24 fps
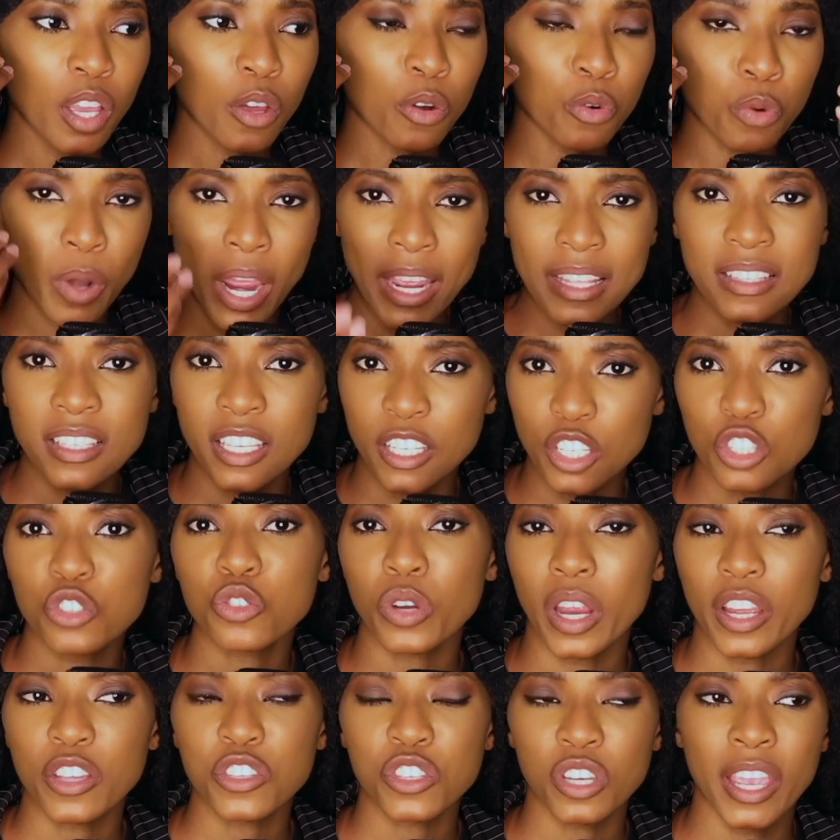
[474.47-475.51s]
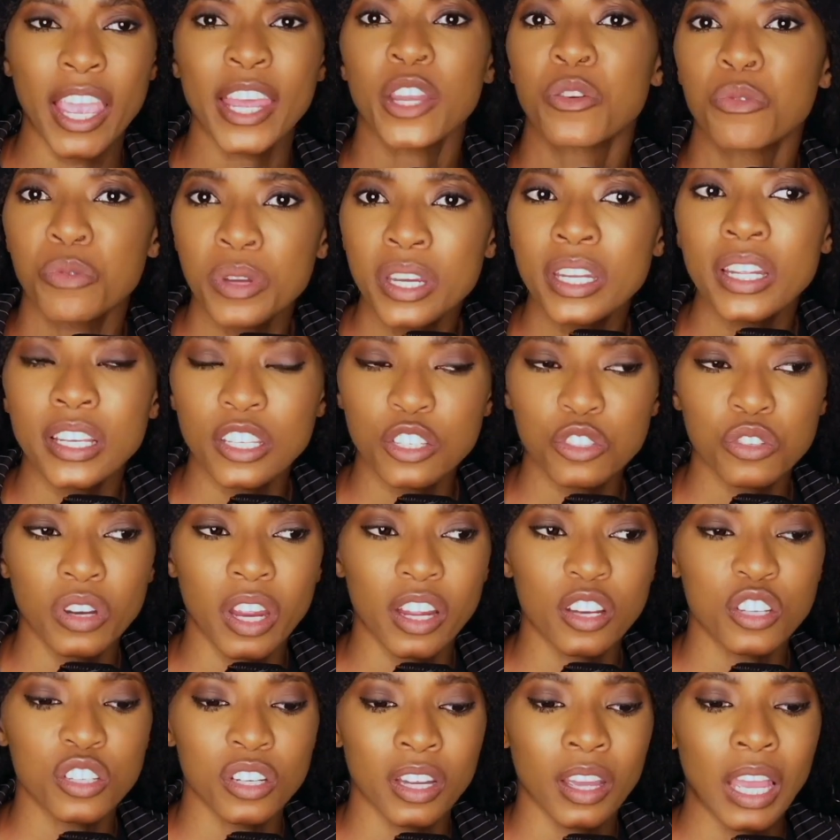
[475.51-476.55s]
writing structure and reading
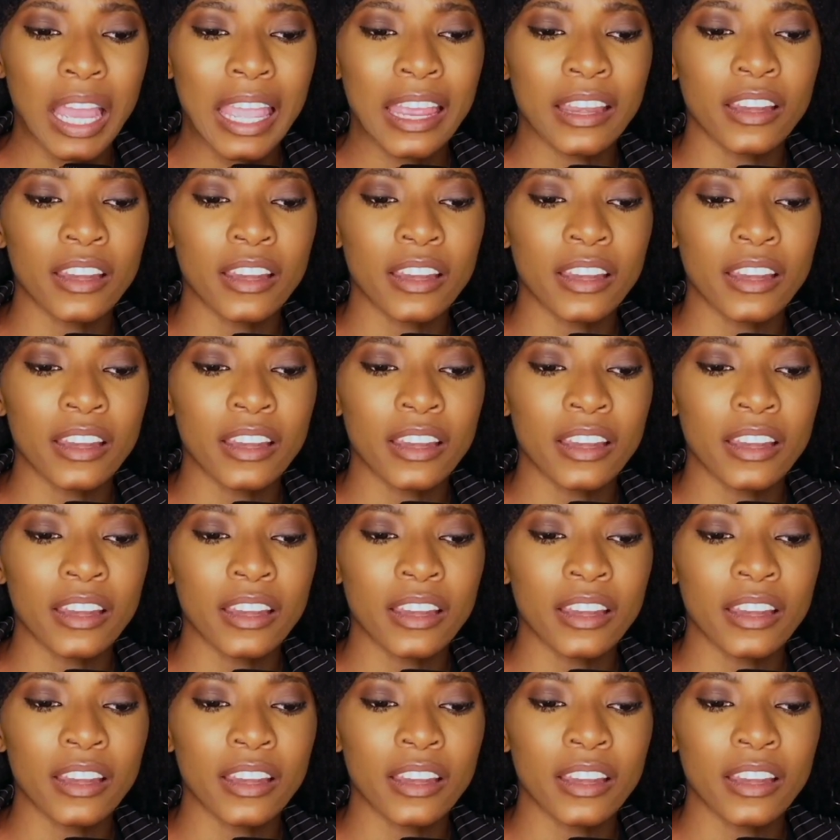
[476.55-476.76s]
structure.